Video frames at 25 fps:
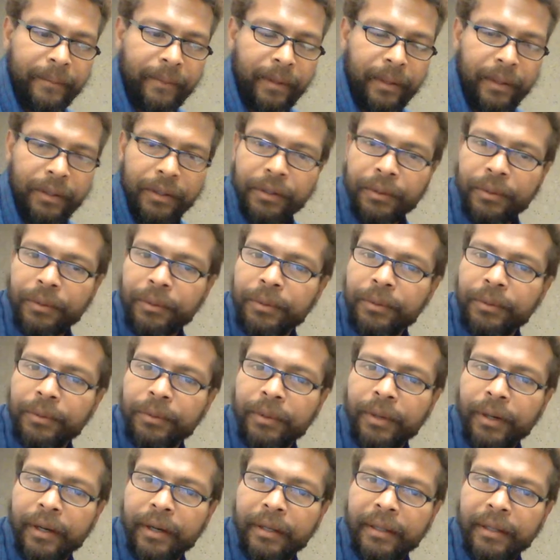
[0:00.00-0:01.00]
you
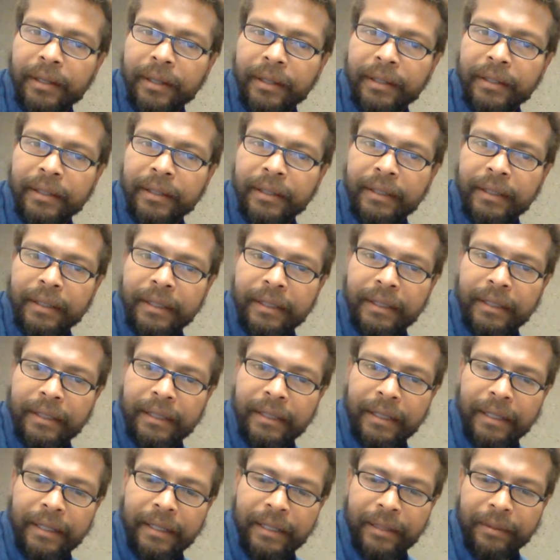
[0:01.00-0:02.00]
who are
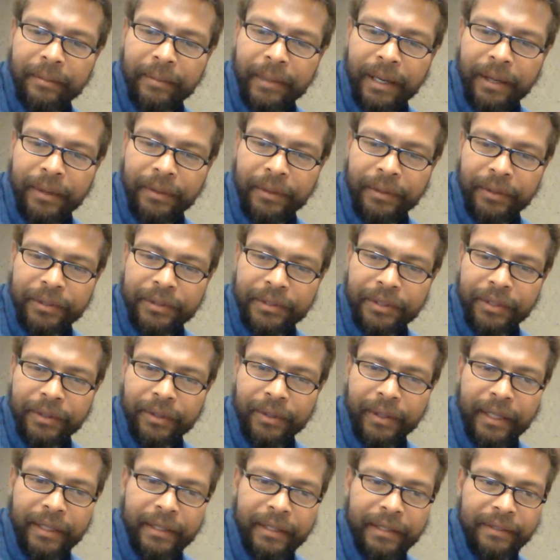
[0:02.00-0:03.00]
out there to know
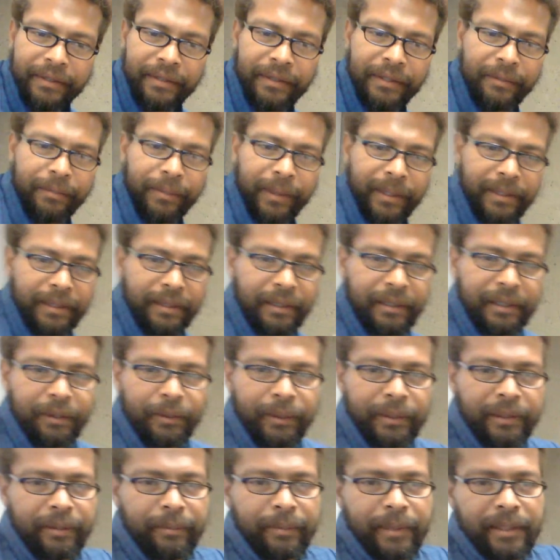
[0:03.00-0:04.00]
that this is basically
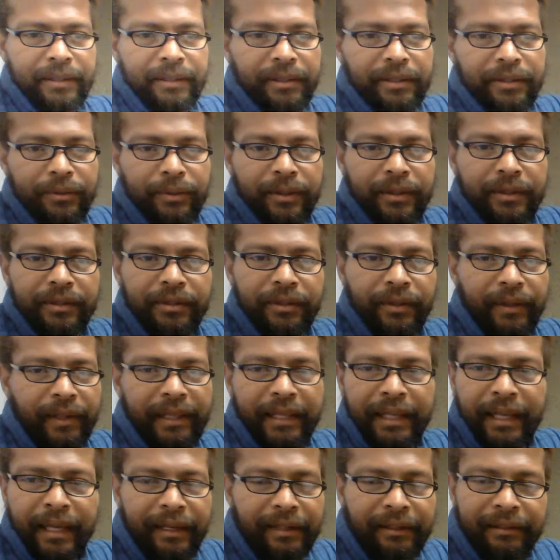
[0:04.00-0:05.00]
what the message was. So they
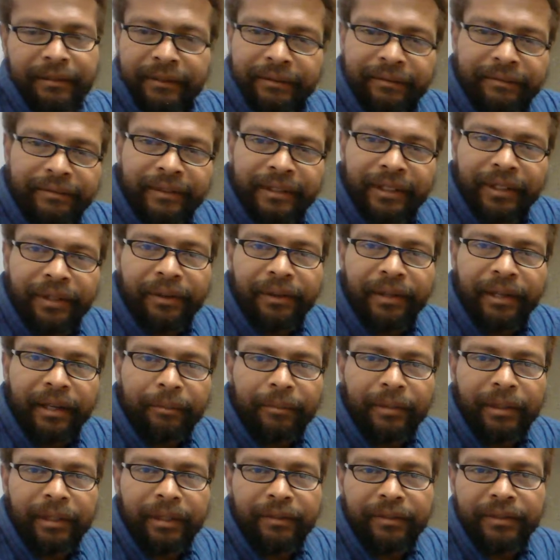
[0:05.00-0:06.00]
can't, you know, the
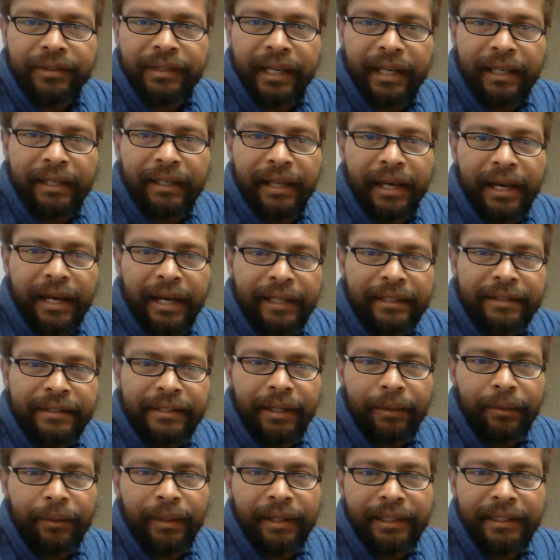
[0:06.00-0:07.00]
unbelievers can't lie and say,
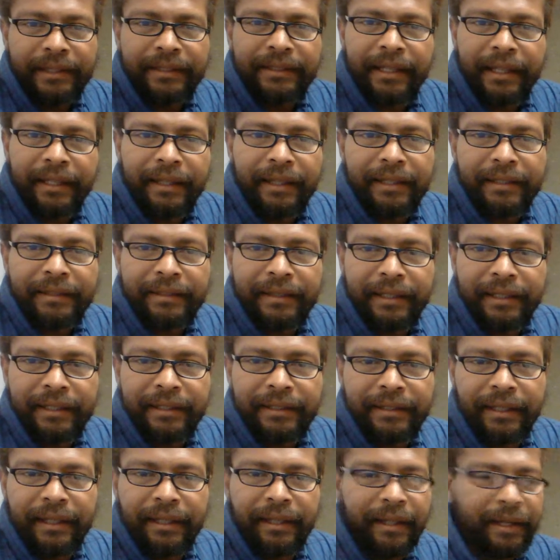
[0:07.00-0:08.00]
well, he said this and he
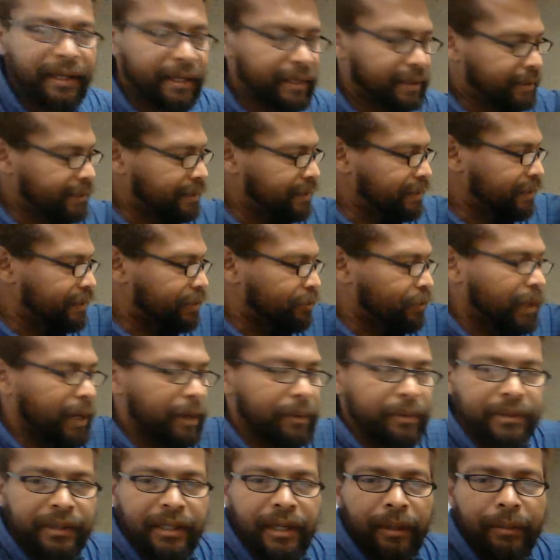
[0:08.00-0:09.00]
said that. This is where I
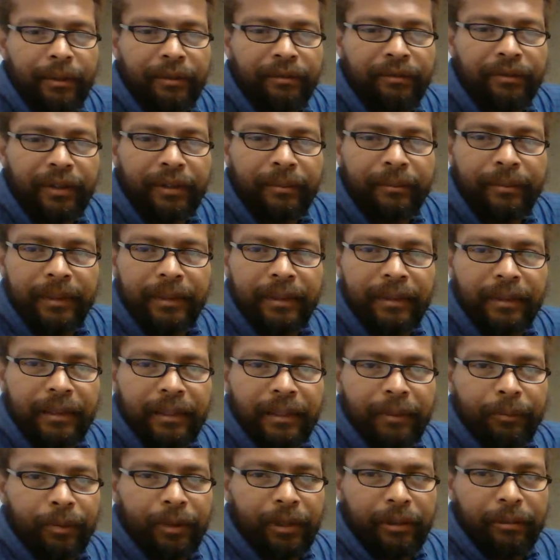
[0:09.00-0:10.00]
was coming from.
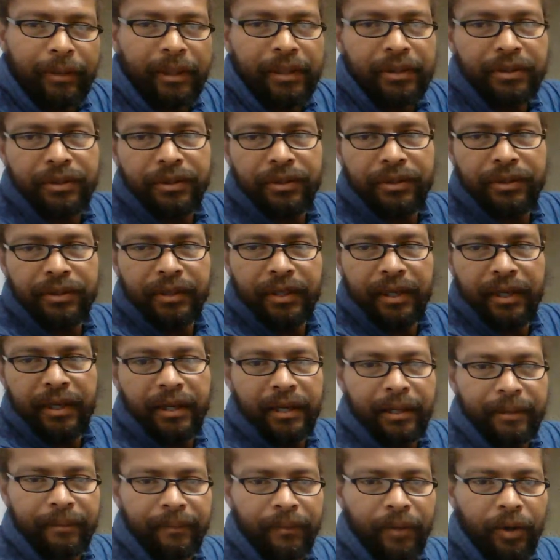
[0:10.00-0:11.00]
Pretty much
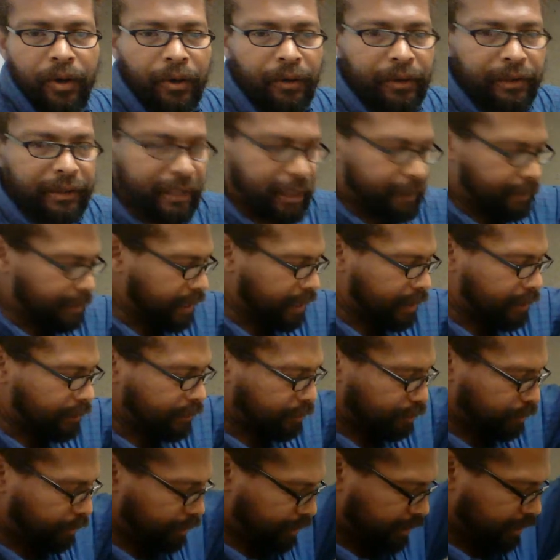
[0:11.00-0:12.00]
all the time that I was
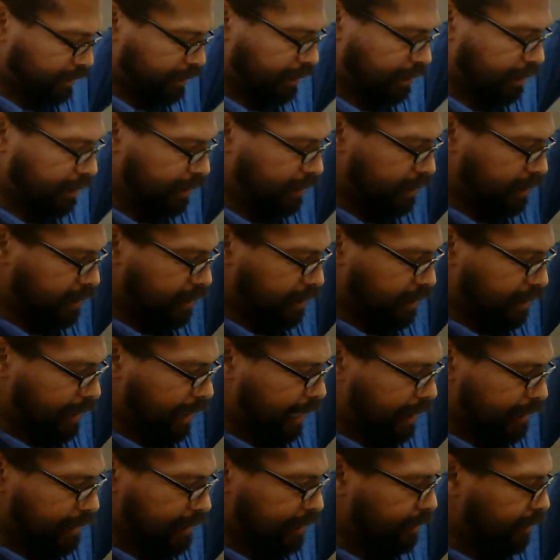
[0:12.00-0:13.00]
preaching,
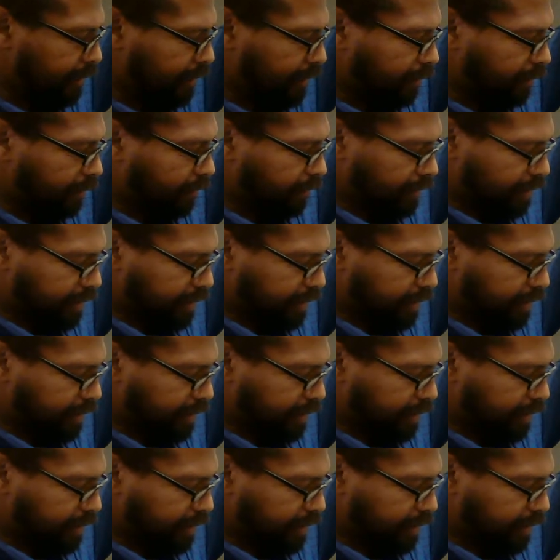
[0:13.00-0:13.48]
I didn't cover the